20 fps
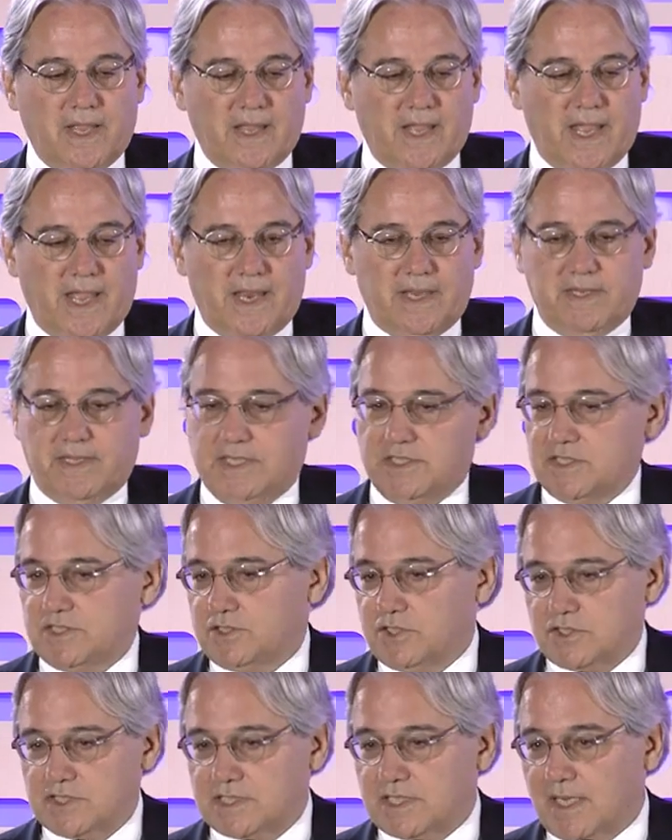and they
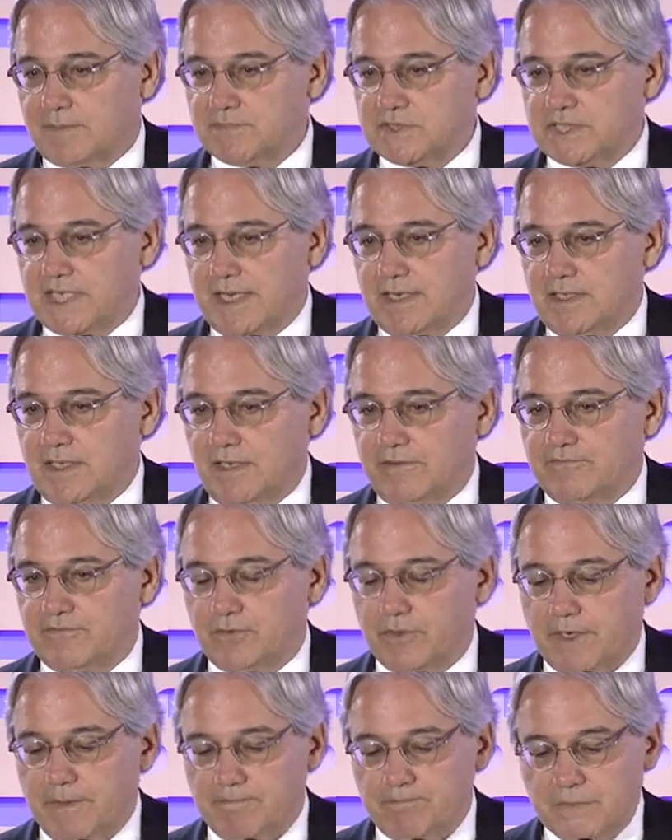just stopped standing
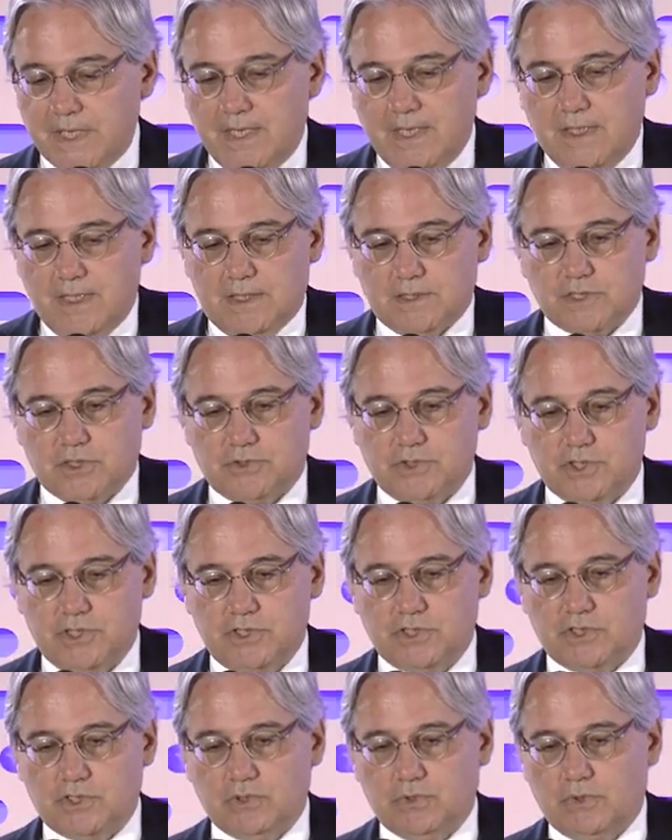for it. And so she
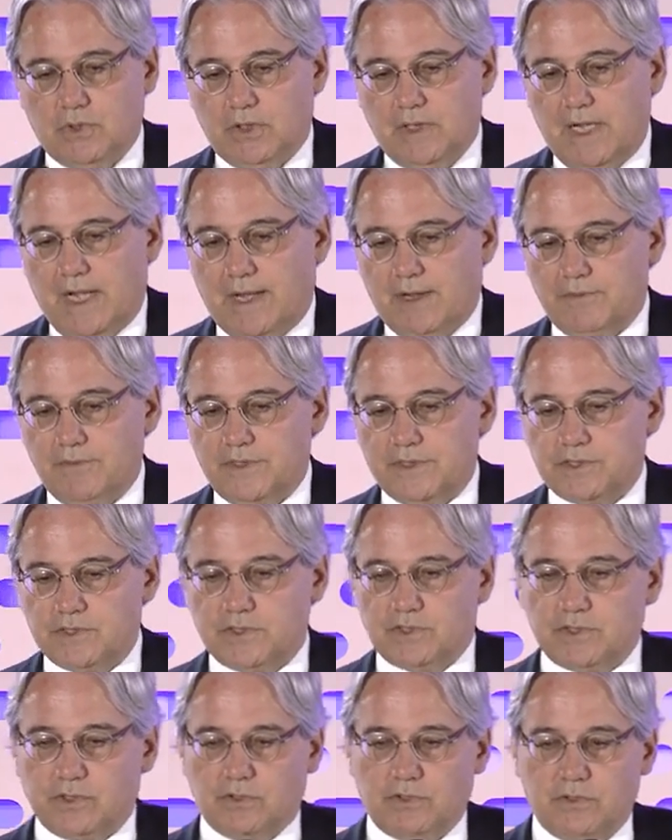saw how this
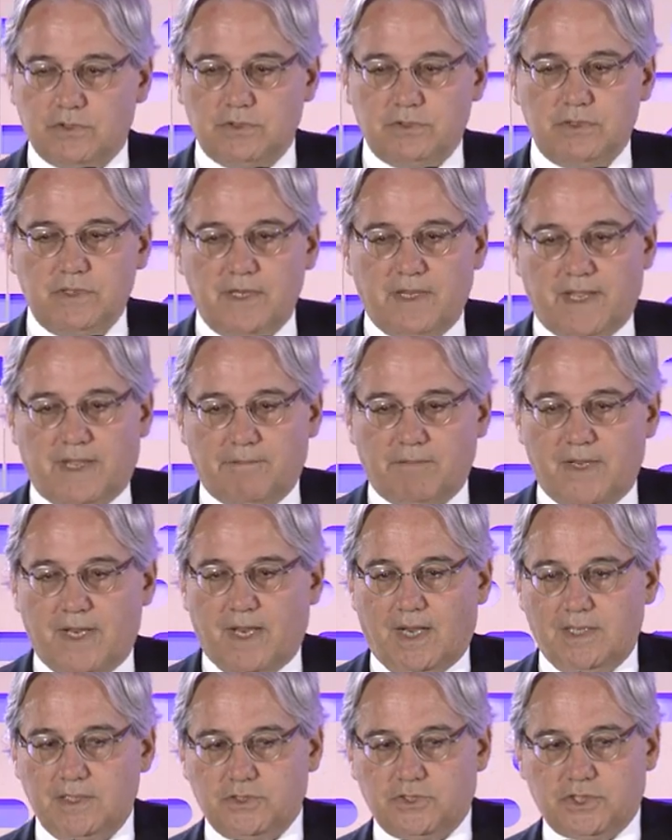turned them
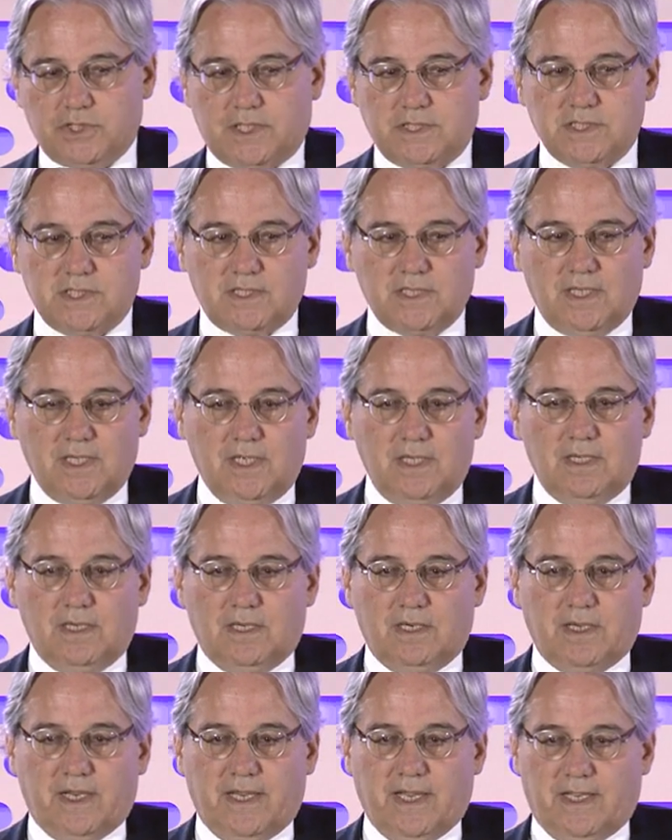not just
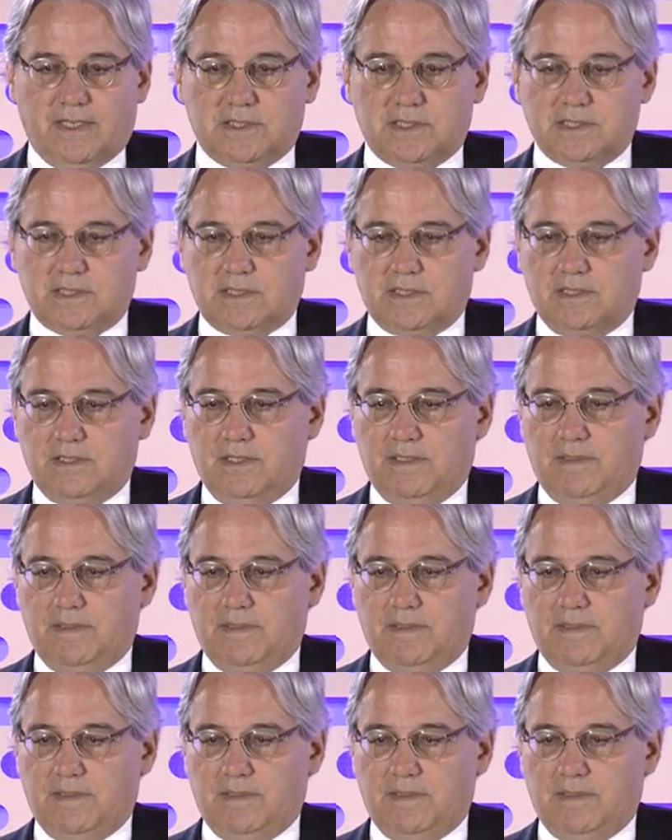against